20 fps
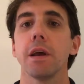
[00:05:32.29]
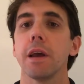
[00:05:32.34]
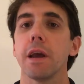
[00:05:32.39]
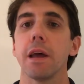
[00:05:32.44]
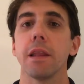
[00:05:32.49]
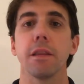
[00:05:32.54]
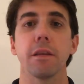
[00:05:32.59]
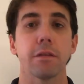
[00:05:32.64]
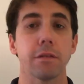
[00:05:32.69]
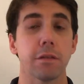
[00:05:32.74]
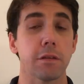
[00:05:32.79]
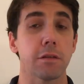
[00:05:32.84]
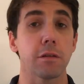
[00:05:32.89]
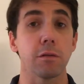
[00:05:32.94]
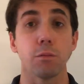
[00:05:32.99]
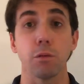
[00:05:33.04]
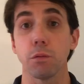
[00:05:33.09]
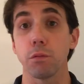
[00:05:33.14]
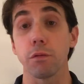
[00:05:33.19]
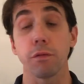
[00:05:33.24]
and the
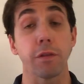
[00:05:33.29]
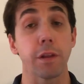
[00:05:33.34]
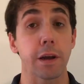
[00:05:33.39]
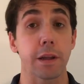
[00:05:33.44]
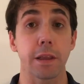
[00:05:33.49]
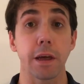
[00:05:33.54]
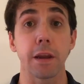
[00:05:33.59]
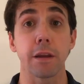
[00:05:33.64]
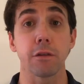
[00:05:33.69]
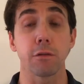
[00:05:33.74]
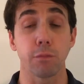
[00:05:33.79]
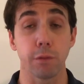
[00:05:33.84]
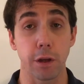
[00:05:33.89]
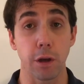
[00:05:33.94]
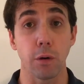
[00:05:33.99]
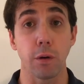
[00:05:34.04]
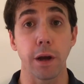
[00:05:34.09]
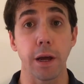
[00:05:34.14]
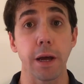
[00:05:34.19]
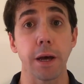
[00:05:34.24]
system will reflect that as we
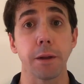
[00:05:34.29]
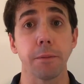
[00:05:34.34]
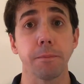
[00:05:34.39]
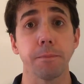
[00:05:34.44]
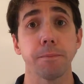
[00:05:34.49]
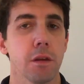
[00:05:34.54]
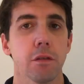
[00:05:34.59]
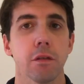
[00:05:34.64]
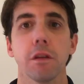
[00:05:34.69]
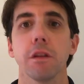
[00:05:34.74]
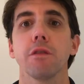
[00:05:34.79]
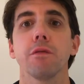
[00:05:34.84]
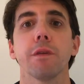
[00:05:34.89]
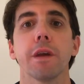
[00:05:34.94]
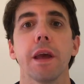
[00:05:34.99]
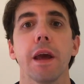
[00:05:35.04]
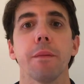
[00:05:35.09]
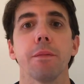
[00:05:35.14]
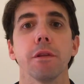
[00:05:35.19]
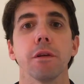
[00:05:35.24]
go ahead. So let's
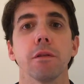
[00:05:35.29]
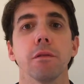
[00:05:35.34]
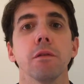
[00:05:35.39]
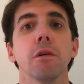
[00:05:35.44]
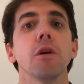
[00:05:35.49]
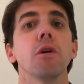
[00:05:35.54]
recap a little.